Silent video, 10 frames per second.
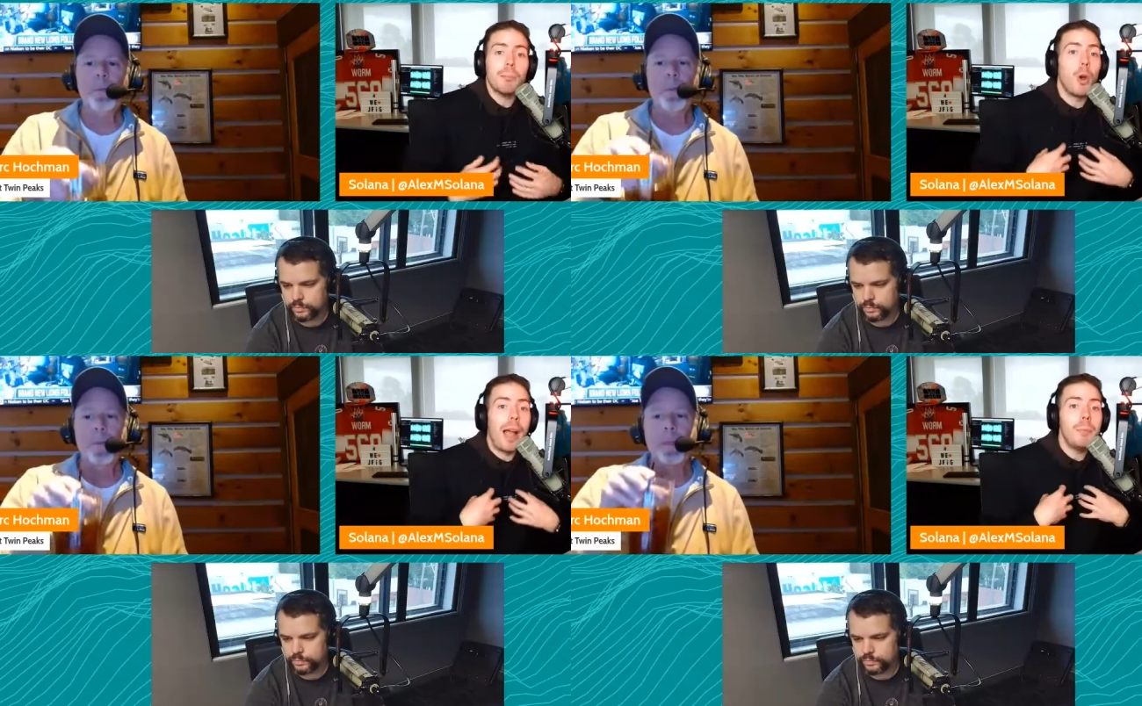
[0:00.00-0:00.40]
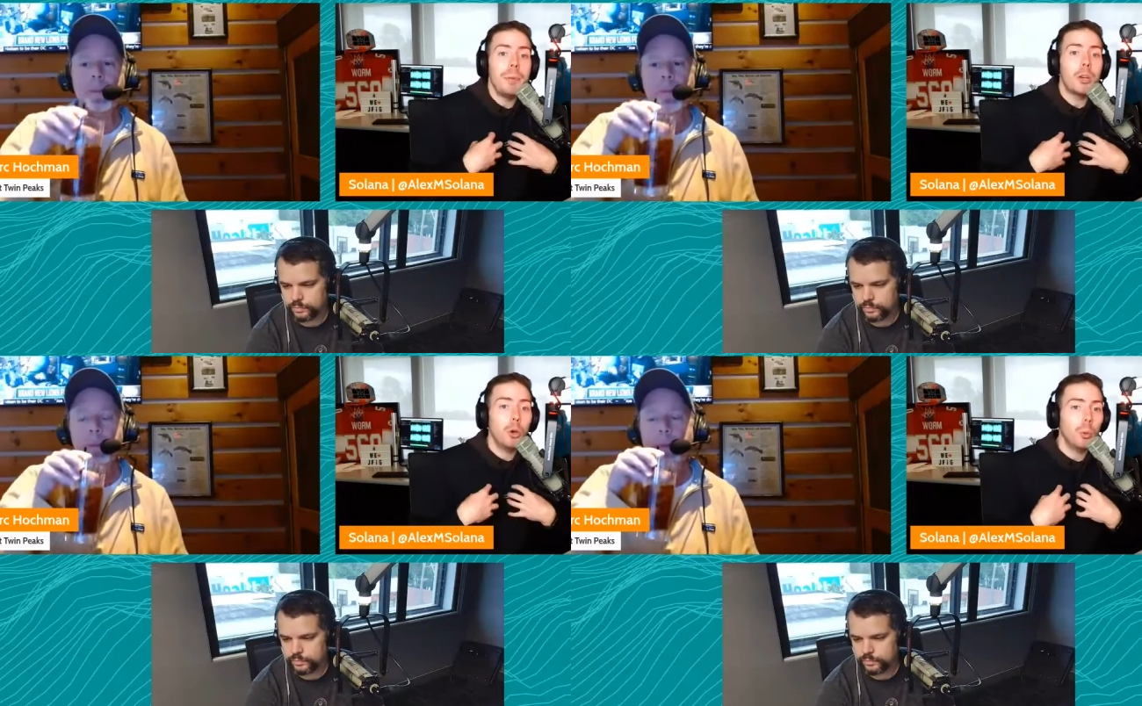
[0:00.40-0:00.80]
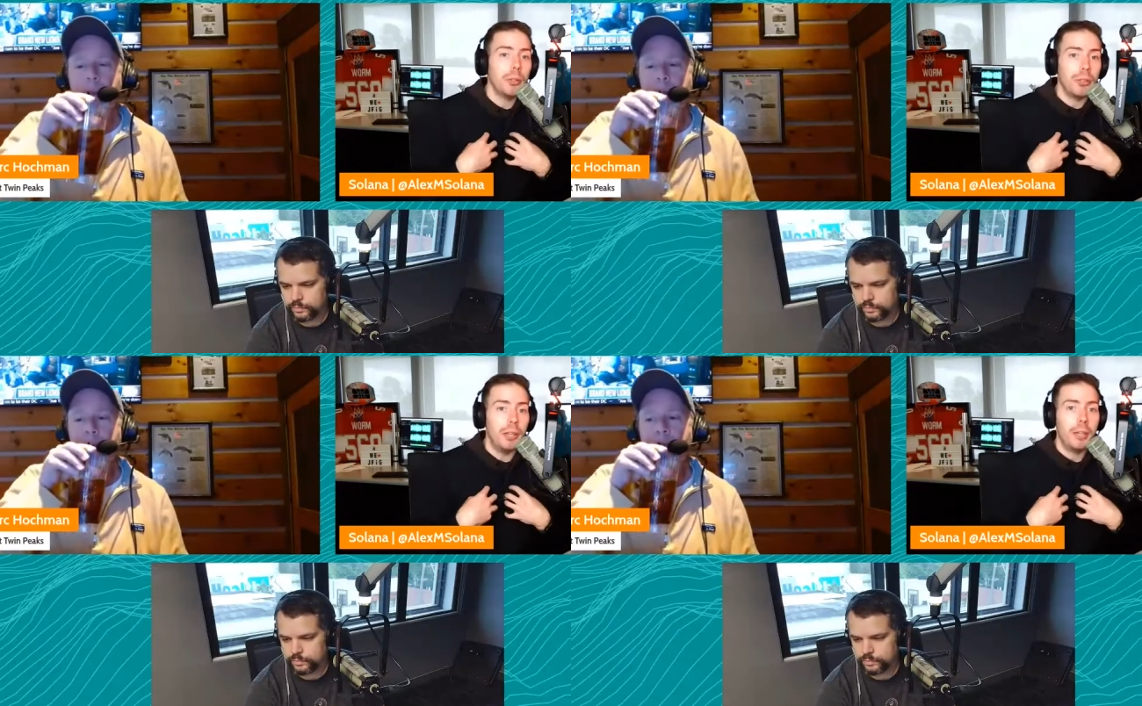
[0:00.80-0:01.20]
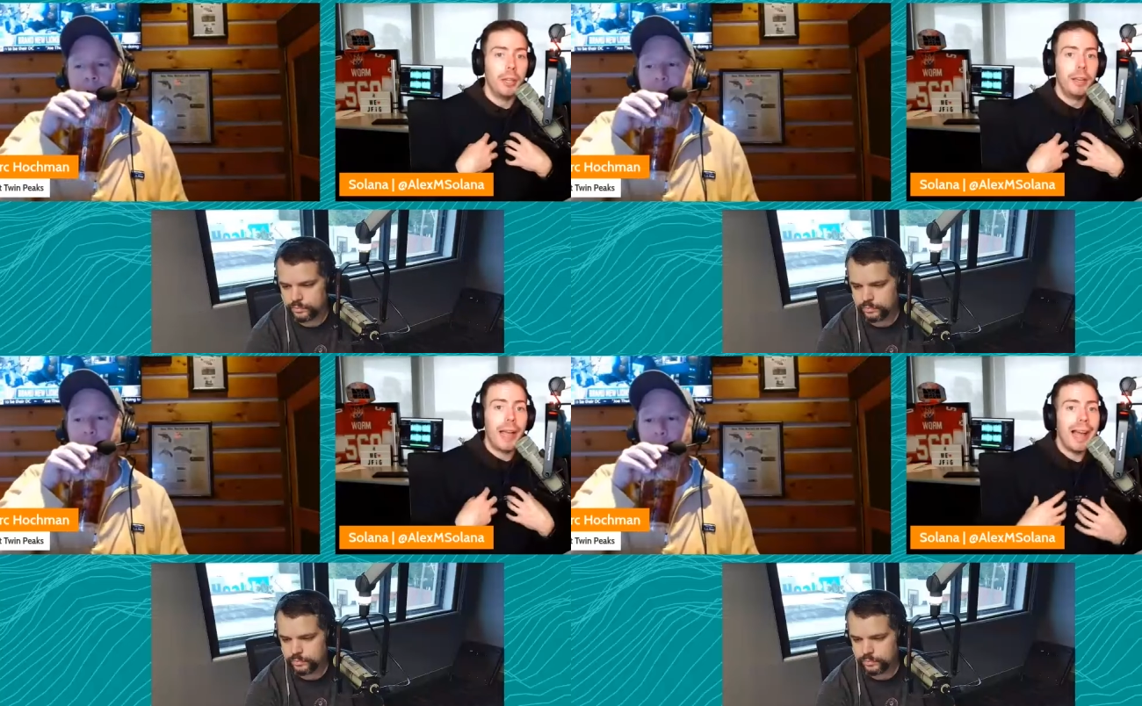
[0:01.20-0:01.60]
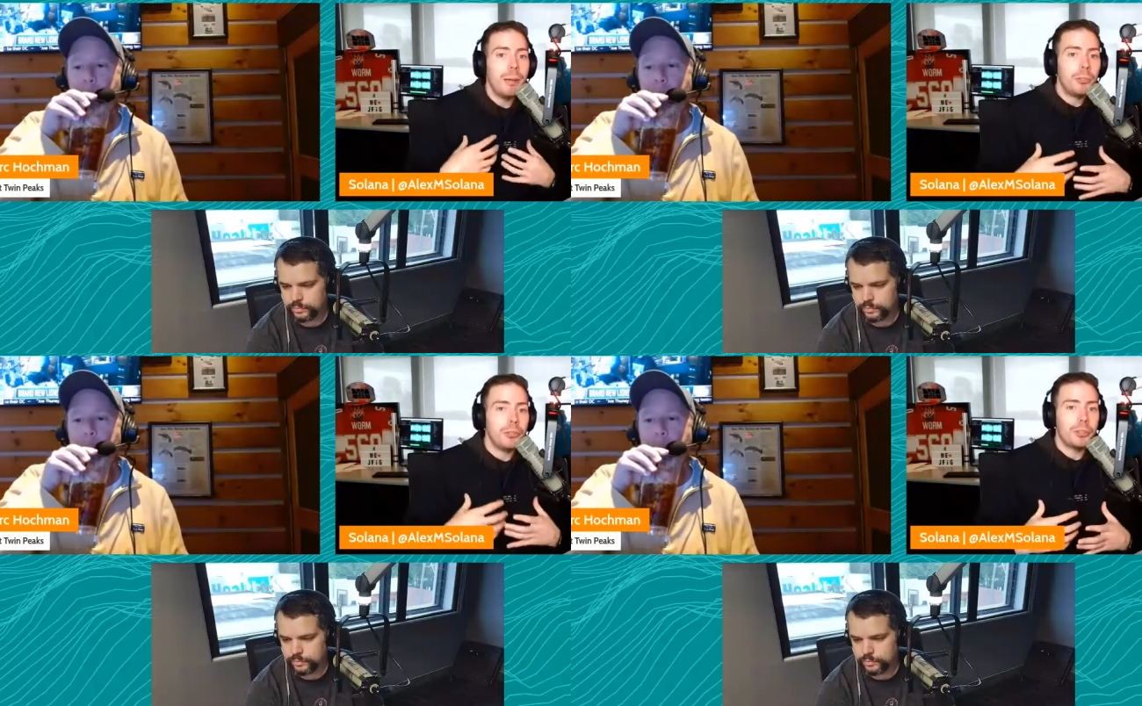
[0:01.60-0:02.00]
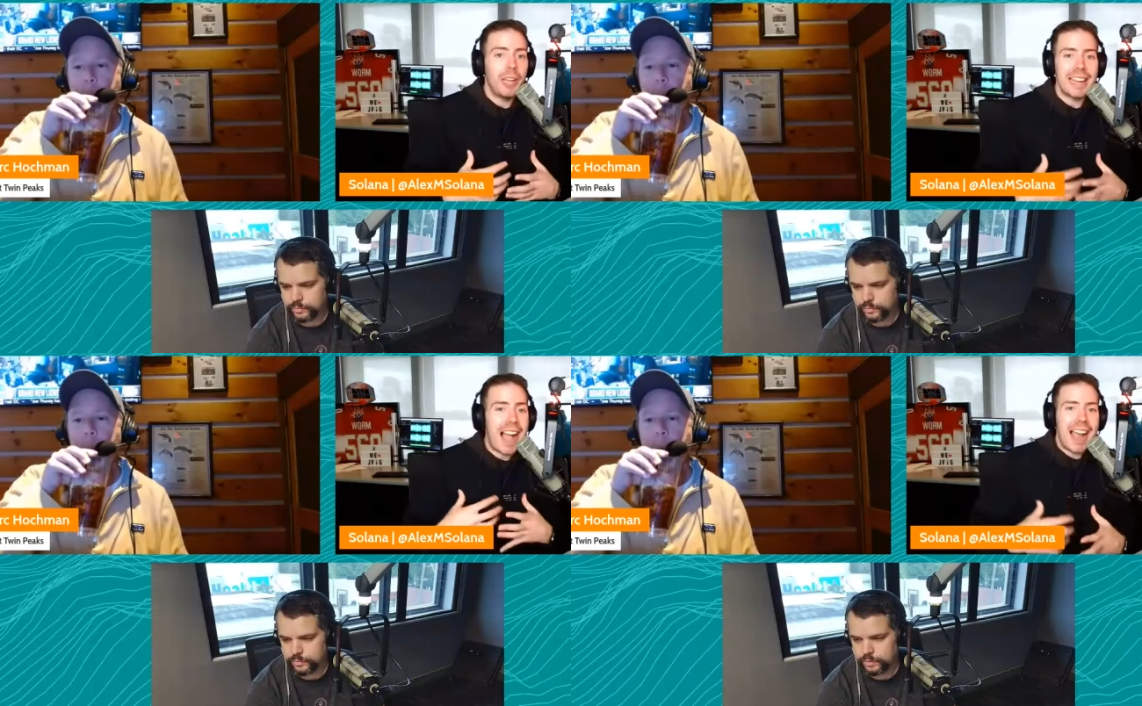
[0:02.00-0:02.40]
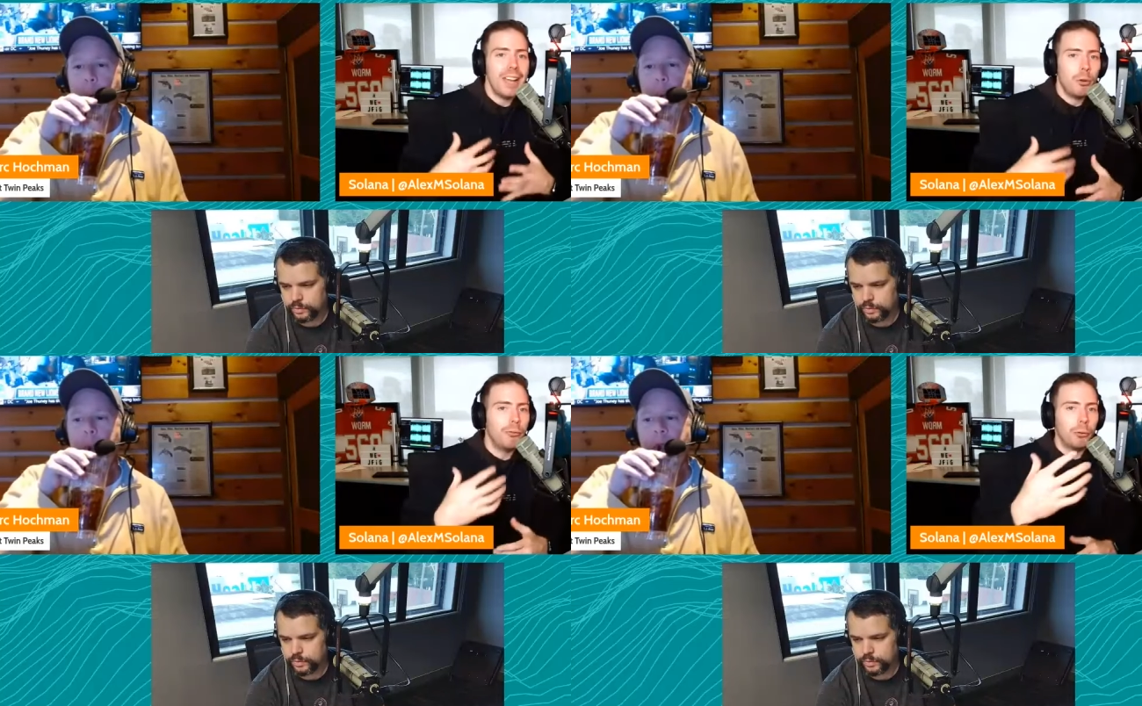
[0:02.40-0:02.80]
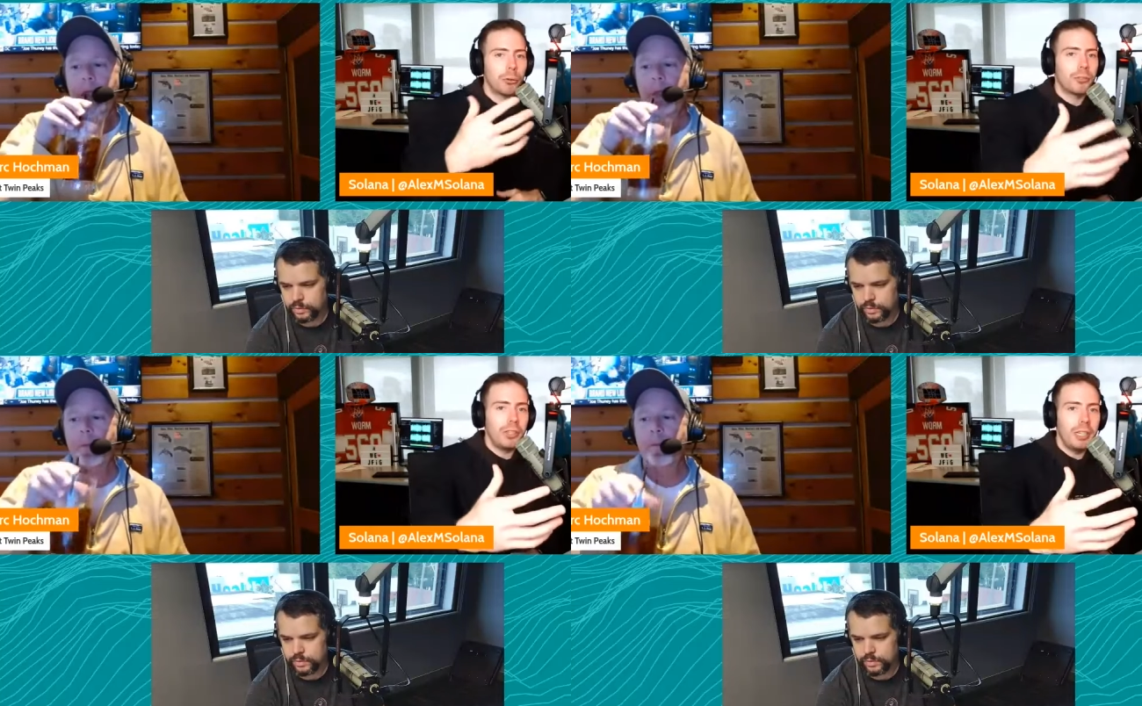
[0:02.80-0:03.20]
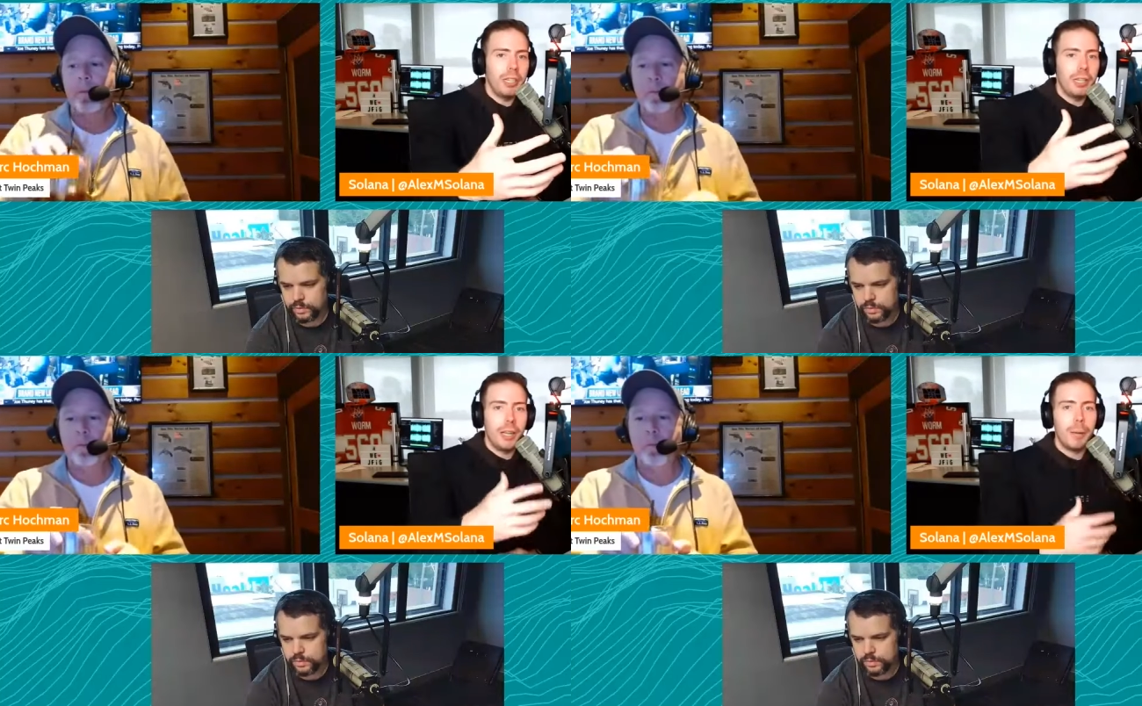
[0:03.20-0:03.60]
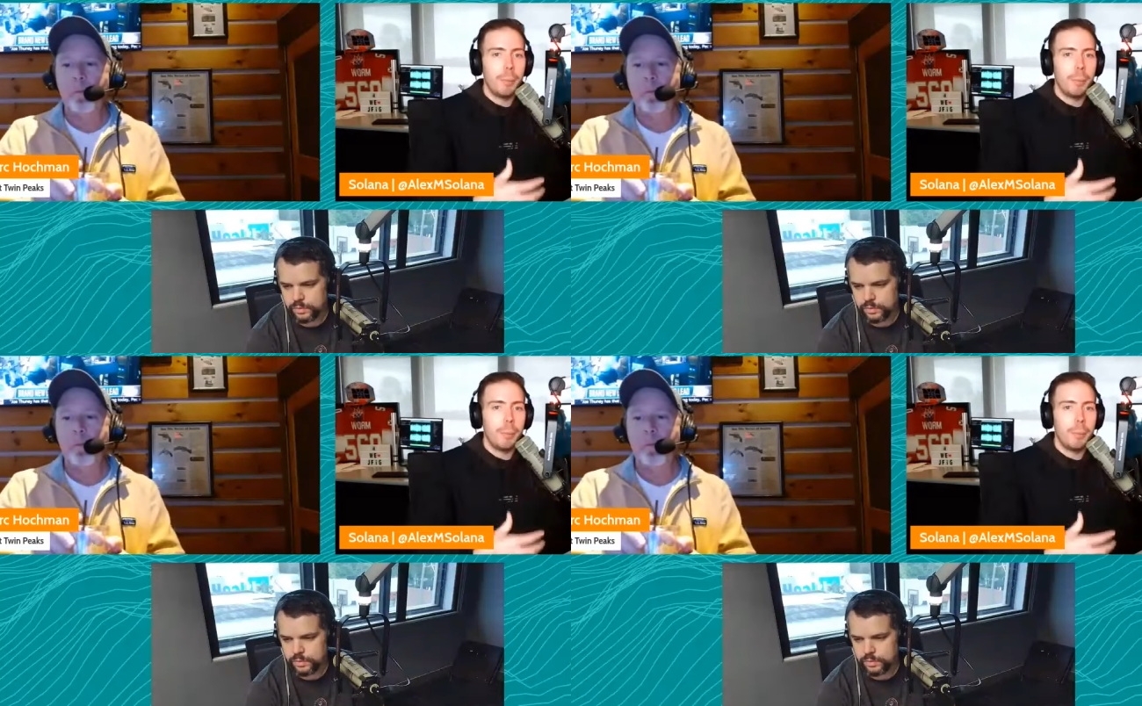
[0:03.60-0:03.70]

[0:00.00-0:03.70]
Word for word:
Speaker 1: I'd be cool with it. I'm just saying I don't foresee